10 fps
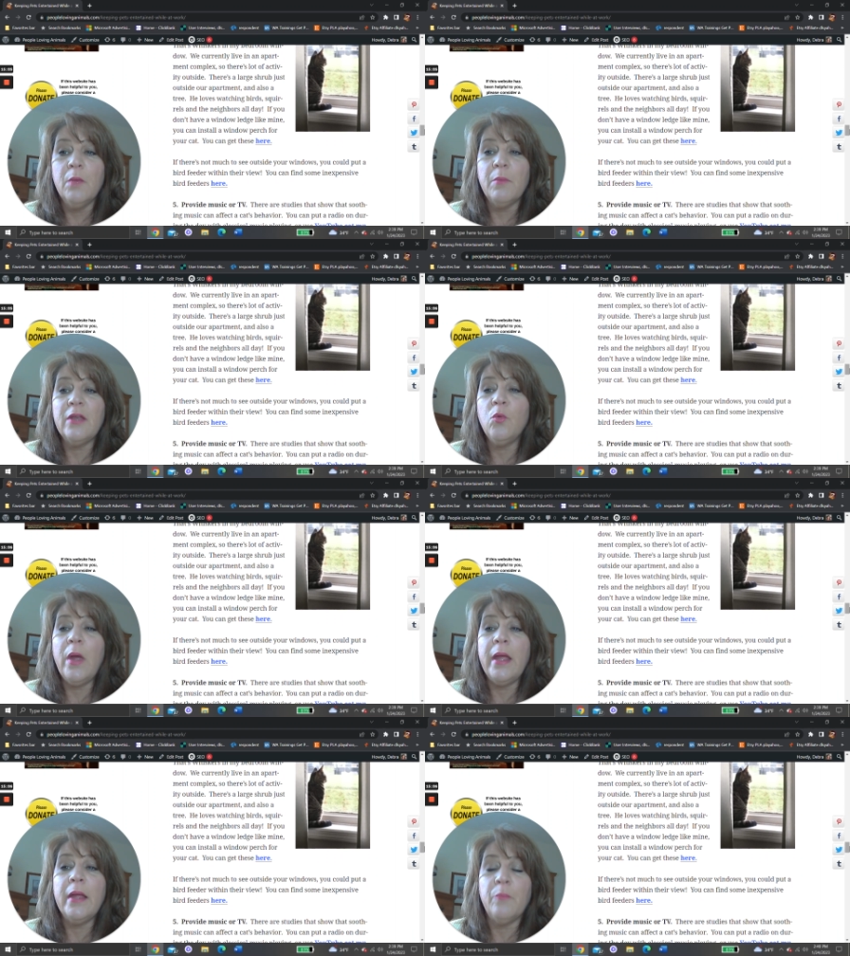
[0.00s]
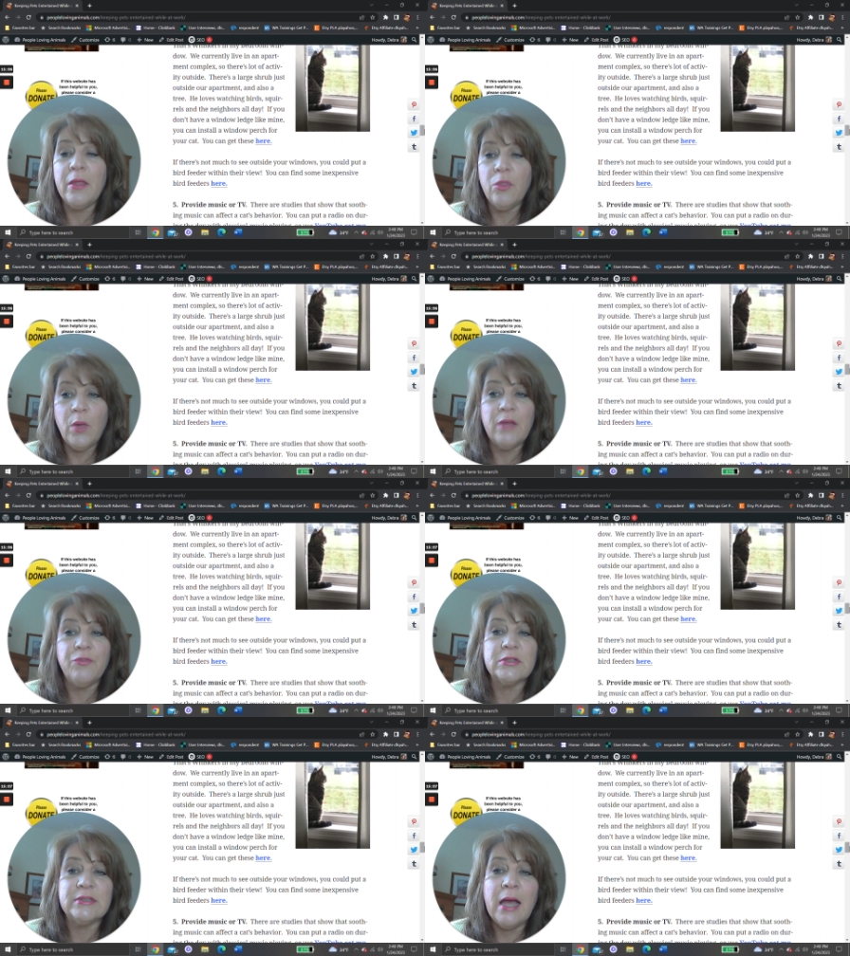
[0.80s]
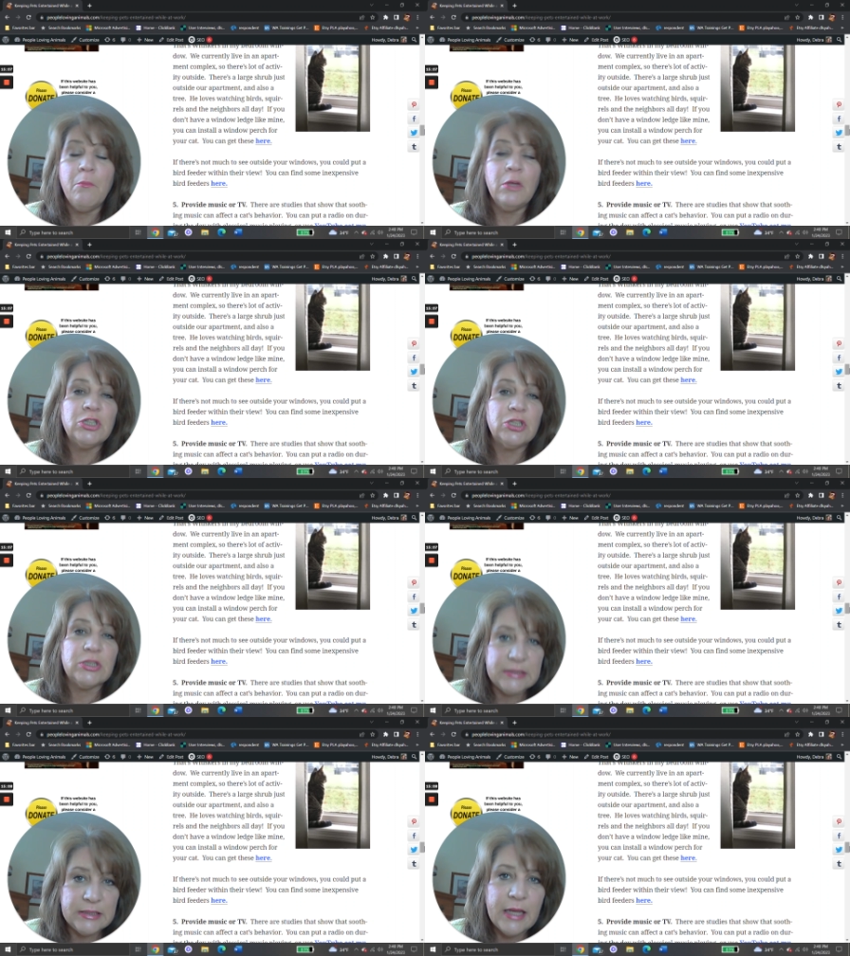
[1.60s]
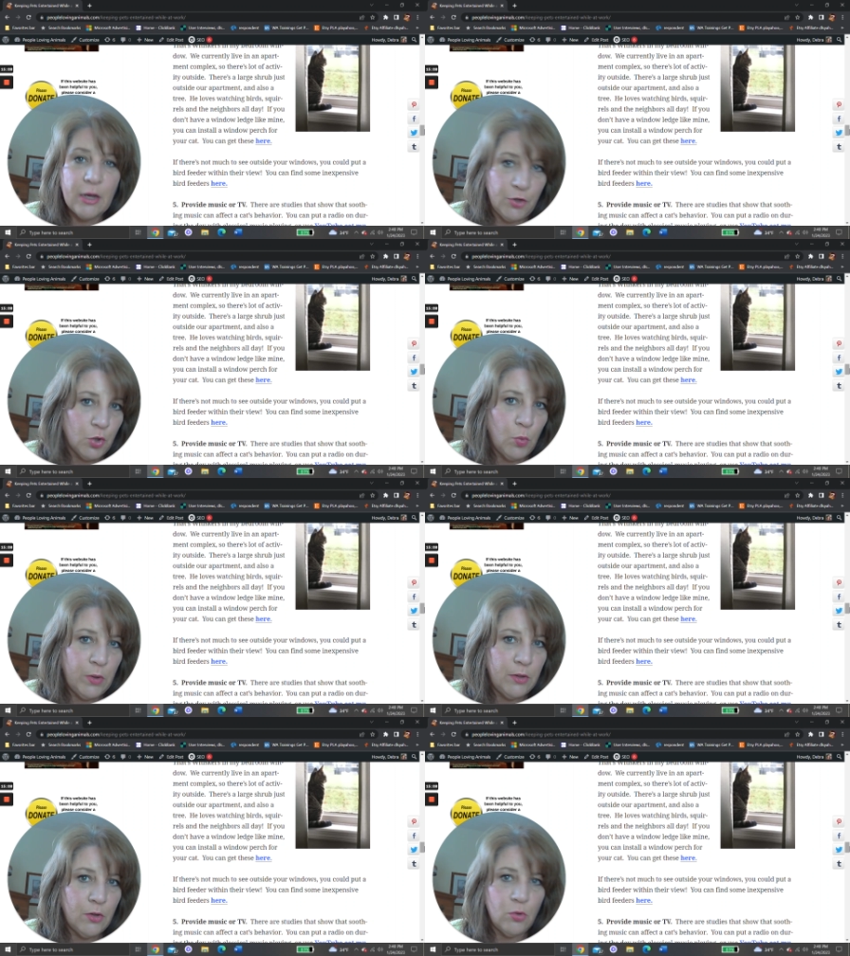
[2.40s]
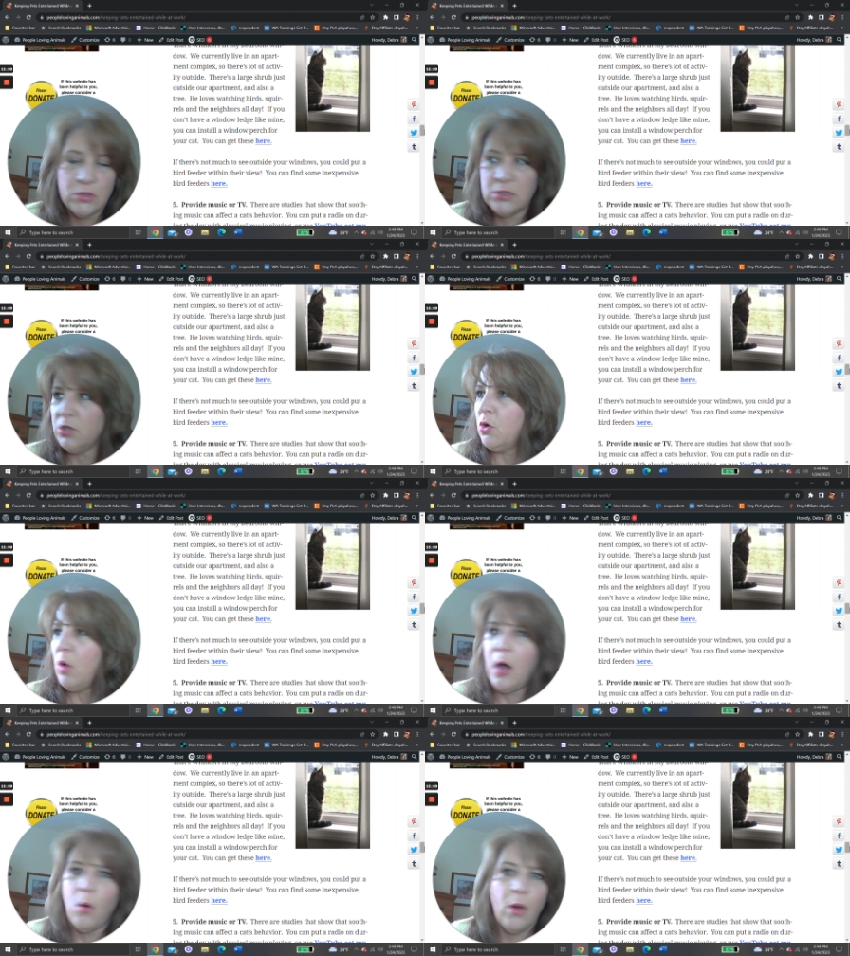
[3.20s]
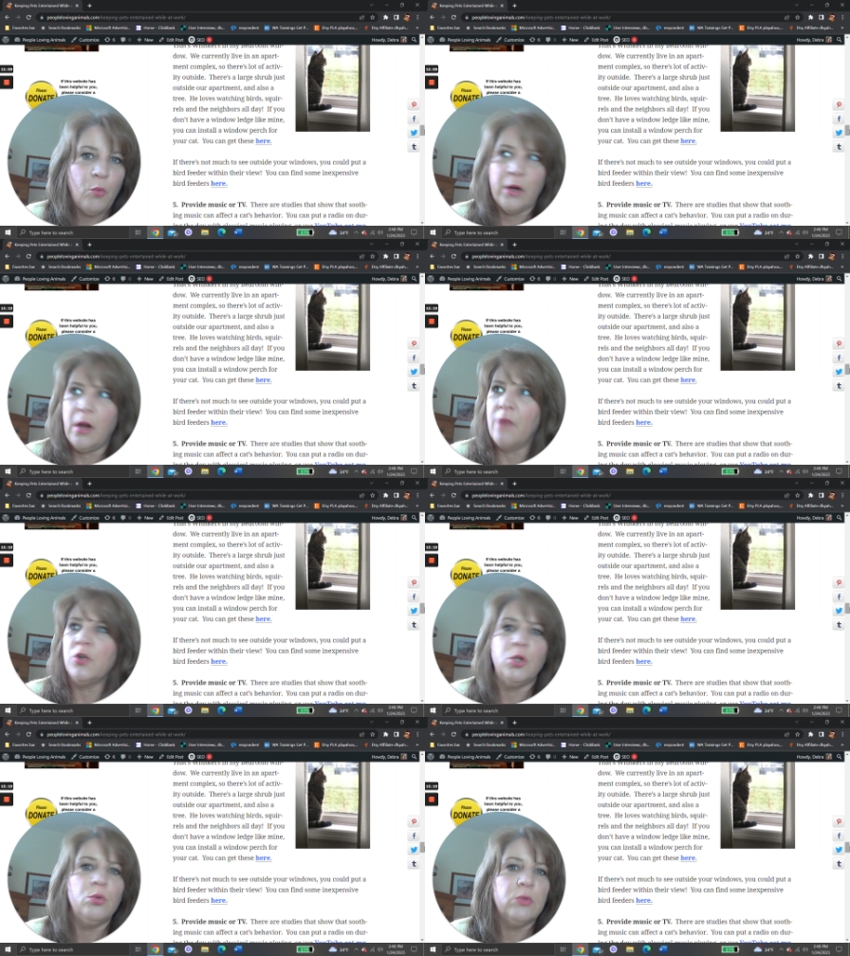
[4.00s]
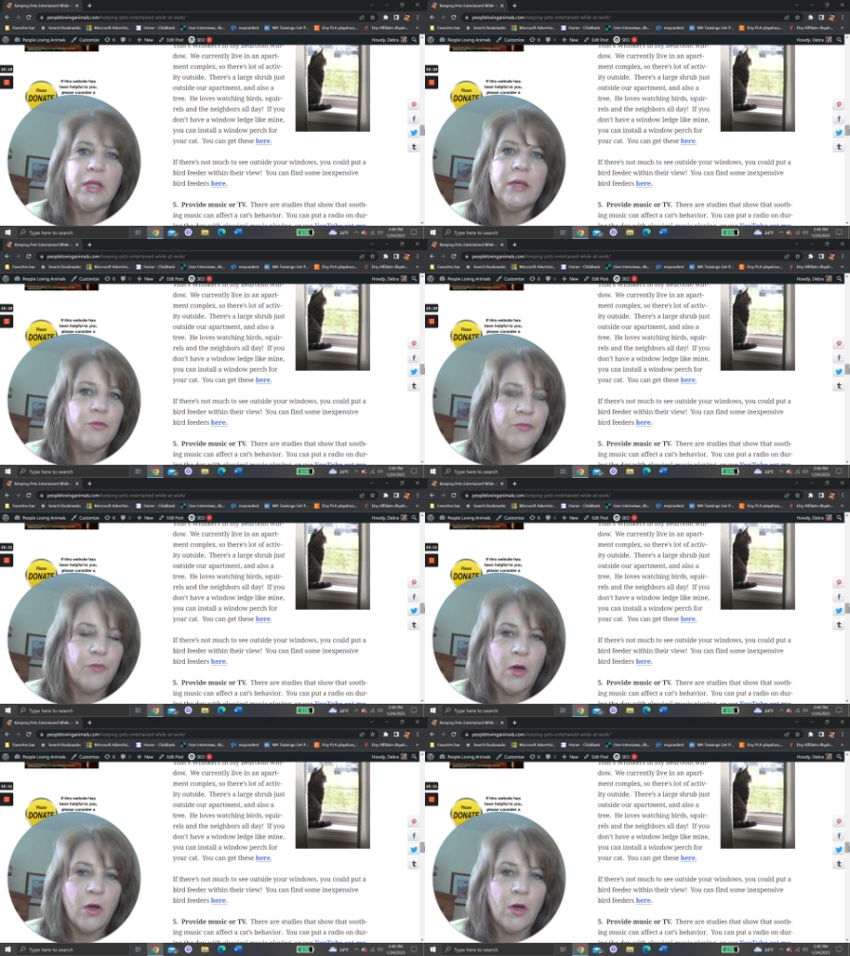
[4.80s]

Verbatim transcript: by the way, by the way, if there's not much to see out your windows, you know how wherever you live,